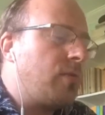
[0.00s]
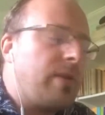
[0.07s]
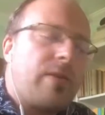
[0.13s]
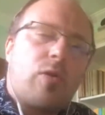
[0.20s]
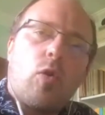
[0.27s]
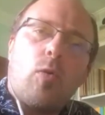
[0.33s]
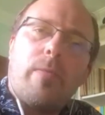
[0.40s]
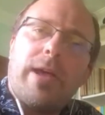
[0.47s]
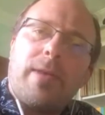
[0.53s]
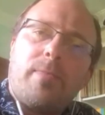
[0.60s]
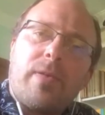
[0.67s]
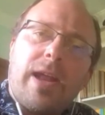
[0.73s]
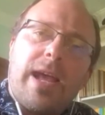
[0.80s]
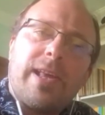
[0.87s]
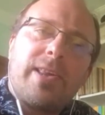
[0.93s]
with Gomer
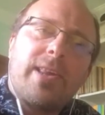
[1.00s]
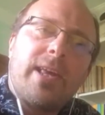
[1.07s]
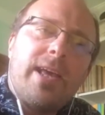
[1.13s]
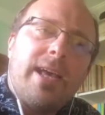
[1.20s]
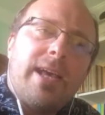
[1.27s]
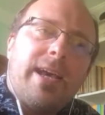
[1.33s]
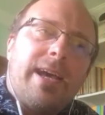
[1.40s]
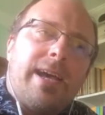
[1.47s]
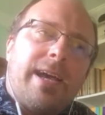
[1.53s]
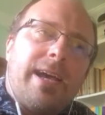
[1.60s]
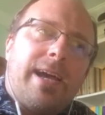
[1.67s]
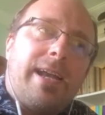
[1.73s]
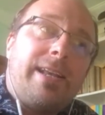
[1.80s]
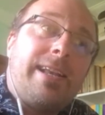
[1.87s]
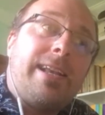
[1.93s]
Press.
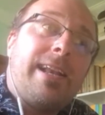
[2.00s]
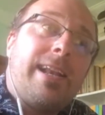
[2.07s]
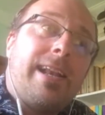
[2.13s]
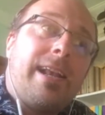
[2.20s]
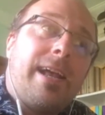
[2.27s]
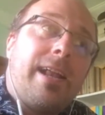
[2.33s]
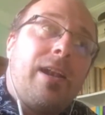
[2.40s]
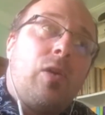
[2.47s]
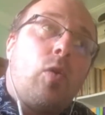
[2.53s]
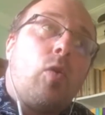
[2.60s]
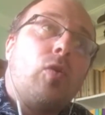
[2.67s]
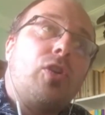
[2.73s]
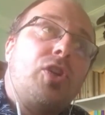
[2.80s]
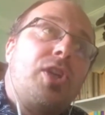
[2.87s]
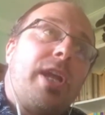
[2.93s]
I did a launch